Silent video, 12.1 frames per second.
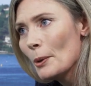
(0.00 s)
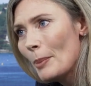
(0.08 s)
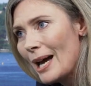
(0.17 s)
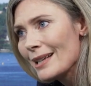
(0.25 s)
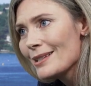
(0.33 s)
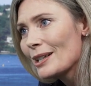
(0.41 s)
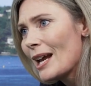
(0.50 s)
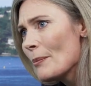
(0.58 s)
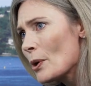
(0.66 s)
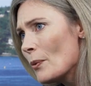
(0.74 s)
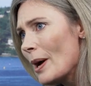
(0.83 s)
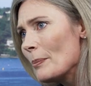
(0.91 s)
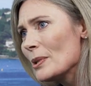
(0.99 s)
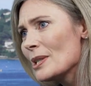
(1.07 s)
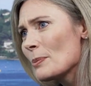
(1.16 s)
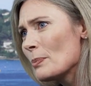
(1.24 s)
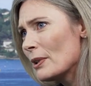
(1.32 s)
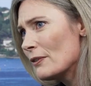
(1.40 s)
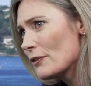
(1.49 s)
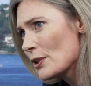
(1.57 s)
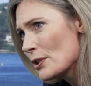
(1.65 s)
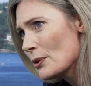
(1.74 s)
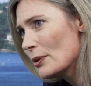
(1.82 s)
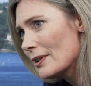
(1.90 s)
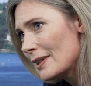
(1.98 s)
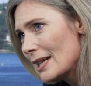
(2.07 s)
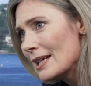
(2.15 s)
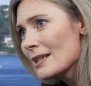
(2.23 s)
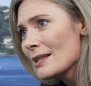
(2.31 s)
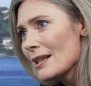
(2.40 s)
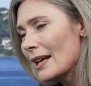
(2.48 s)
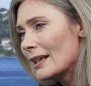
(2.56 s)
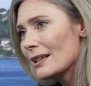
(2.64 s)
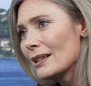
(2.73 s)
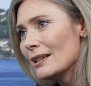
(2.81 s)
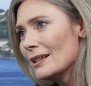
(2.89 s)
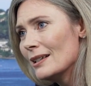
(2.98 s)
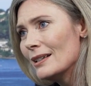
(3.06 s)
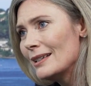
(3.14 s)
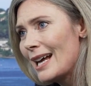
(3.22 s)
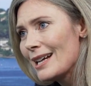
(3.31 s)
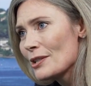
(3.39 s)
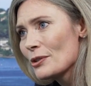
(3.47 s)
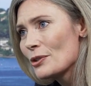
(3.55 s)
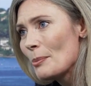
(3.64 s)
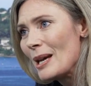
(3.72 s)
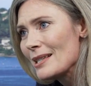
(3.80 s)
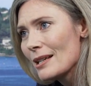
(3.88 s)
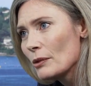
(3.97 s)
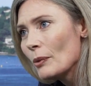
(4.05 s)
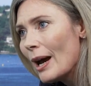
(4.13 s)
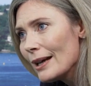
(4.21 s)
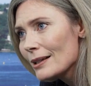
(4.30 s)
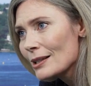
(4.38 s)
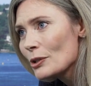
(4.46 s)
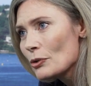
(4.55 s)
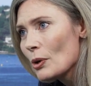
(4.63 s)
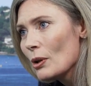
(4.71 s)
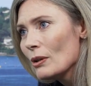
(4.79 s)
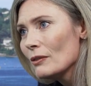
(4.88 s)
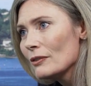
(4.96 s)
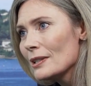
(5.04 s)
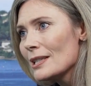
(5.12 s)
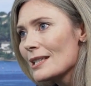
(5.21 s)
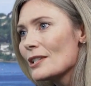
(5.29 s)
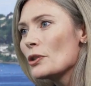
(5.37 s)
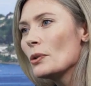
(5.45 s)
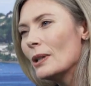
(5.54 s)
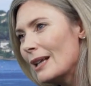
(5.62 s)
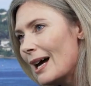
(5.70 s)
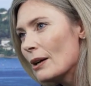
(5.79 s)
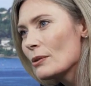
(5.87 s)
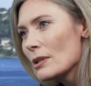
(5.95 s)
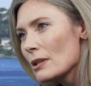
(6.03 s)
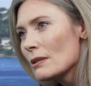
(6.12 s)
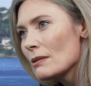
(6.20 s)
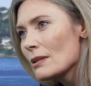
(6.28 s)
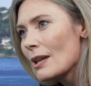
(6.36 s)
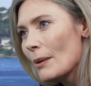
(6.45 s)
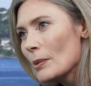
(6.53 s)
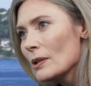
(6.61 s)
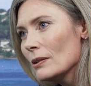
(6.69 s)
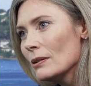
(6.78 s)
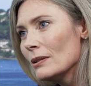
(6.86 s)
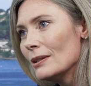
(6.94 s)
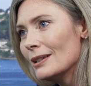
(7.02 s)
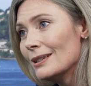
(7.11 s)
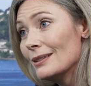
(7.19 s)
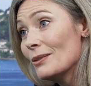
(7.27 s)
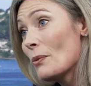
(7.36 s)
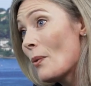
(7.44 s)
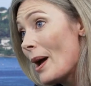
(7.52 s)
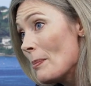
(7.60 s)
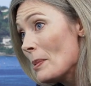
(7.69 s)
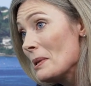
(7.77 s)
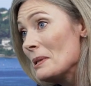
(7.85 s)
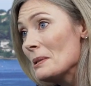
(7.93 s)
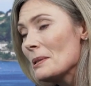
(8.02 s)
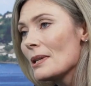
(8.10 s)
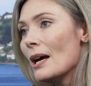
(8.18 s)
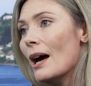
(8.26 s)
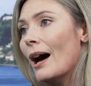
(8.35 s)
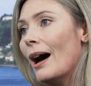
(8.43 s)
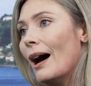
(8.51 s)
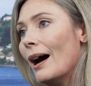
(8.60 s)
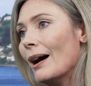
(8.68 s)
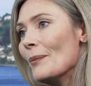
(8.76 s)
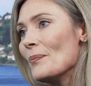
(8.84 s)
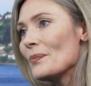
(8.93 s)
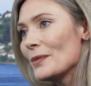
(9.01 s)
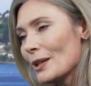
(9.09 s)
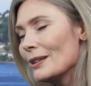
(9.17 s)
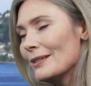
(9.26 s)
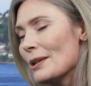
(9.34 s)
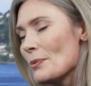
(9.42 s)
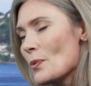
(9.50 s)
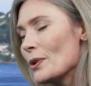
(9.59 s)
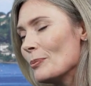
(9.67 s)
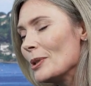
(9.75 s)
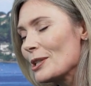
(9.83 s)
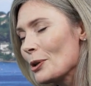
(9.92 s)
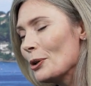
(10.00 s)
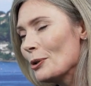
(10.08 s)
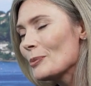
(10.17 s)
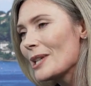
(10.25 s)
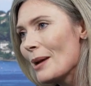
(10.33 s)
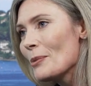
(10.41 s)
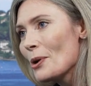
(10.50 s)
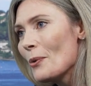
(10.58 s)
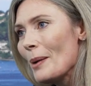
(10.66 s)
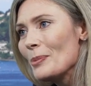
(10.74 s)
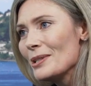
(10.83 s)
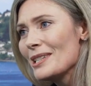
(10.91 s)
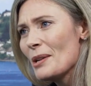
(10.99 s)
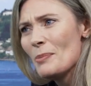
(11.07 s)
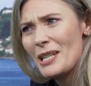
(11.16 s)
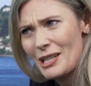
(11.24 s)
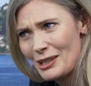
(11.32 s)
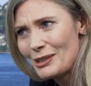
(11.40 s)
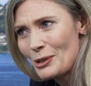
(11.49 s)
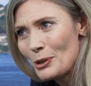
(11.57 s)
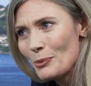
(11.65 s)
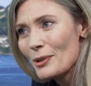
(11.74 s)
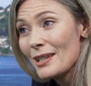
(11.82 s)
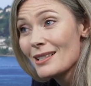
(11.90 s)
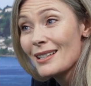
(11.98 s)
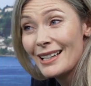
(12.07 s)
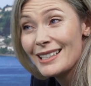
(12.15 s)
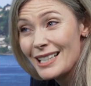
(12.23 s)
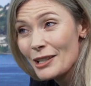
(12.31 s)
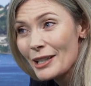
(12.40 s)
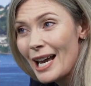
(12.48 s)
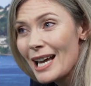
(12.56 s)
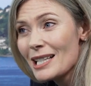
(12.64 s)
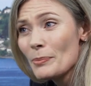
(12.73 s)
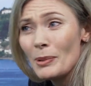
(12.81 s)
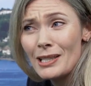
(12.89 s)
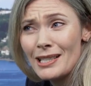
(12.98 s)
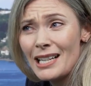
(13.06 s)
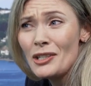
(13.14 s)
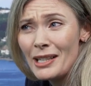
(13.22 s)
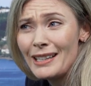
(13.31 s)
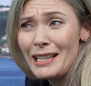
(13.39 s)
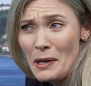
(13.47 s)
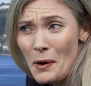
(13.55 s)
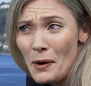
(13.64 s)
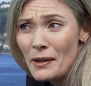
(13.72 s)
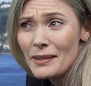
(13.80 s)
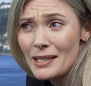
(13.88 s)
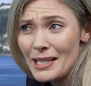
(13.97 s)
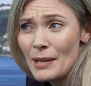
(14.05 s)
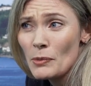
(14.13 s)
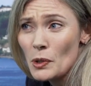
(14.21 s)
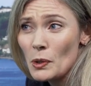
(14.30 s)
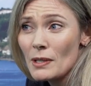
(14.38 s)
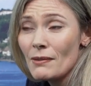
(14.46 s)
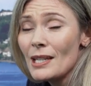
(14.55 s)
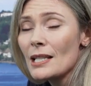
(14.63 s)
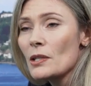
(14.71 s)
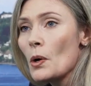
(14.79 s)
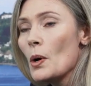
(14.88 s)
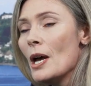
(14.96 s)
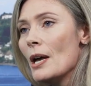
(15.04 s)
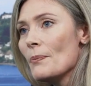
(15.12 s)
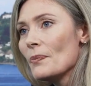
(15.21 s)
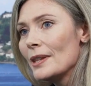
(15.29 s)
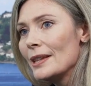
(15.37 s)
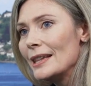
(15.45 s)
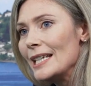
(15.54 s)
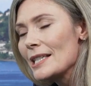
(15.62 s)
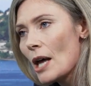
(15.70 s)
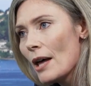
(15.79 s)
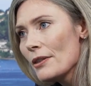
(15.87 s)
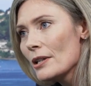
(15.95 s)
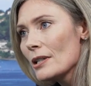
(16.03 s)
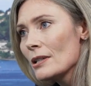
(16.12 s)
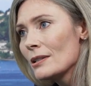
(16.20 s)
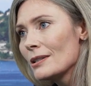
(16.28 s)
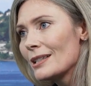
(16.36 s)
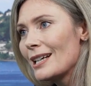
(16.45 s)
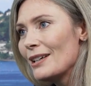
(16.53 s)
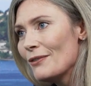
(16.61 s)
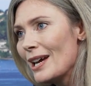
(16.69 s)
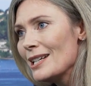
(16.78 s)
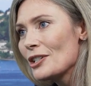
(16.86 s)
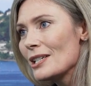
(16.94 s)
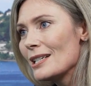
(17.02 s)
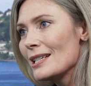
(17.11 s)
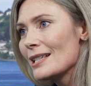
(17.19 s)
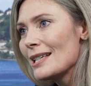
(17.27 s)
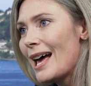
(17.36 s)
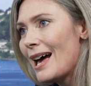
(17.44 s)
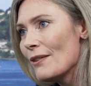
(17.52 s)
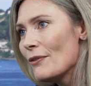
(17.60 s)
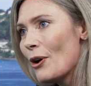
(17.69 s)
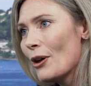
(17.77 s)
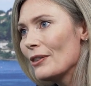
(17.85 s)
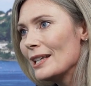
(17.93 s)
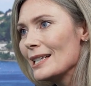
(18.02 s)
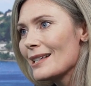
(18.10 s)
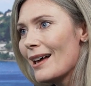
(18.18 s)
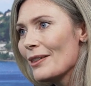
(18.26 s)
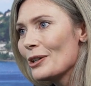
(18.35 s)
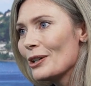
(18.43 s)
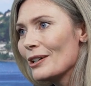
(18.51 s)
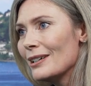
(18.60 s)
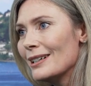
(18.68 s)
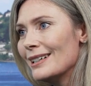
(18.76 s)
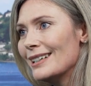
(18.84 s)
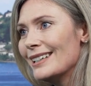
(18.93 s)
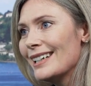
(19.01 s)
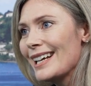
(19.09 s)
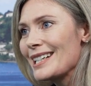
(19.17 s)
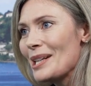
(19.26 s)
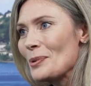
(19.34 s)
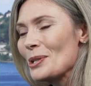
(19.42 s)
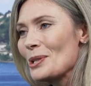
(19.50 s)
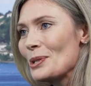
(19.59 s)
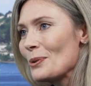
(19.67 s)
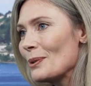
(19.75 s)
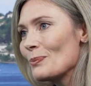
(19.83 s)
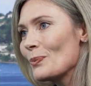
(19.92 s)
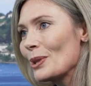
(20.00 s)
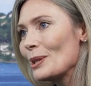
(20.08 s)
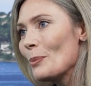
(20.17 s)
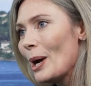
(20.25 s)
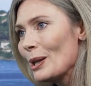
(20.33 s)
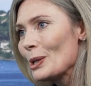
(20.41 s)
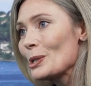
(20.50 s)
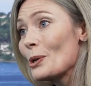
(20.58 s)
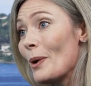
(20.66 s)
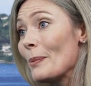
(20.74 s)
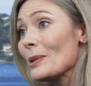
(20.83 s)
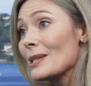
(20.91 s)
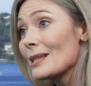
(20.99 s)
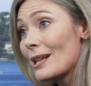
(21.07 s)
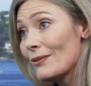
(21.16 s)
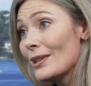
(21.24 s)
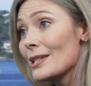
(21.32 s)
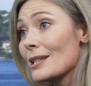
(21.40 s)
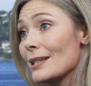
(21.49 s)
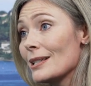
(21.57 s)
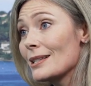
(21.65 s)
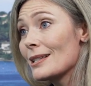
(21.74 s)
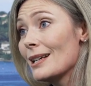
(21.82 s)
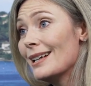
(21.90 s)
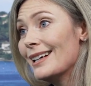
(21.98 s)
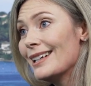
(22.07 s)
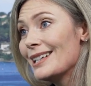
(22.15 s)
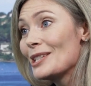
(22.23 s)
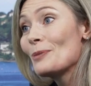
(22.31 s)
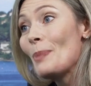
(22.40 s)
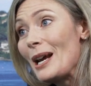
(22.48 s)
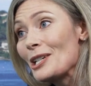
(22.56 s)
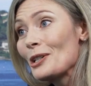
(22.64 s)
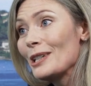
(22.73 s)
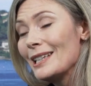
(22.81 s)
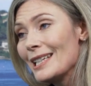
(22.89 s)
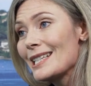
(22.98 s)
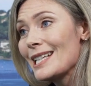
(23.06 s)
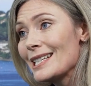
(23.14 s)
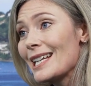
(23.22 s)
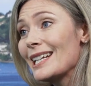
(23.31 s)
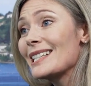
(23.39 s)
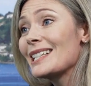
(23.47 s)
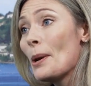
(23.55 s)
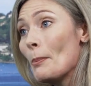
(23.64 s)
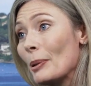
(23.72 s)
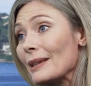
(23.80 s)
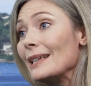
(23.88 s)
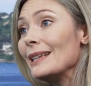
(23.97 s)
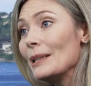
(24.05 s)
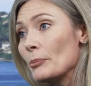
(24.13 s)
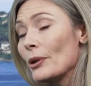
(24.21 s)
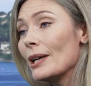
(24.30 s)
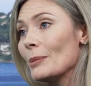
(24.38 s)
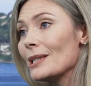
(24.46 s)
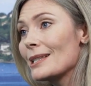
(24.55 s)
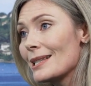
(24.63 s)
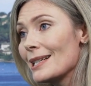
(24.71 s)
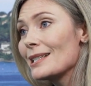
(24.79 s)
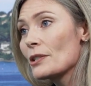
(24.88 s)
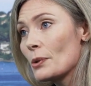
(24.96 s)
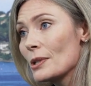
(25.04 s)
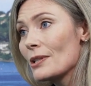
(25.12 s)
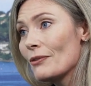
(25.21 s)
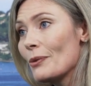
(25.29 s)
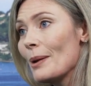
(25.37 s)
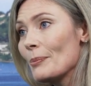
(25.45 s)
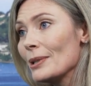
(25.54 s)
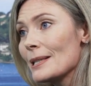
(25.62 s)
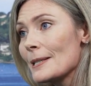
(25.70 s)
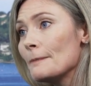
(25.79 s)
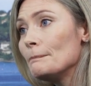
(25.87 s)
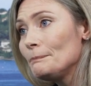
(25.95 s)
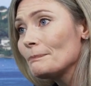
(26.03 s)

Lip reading: are bans on chemical weapons, but for certain things, like national domestic riot control, for instance, you are allowed to use chemical weapons. They wouldn't be termed chemical weapons, they'd be termed things like tear gas, but essentially they are the same sorts of things. So these other conventions have all these other exceptions to them, but the Biological Weapons Convention is special in the sense that it completely prohibits these sorts of weapons.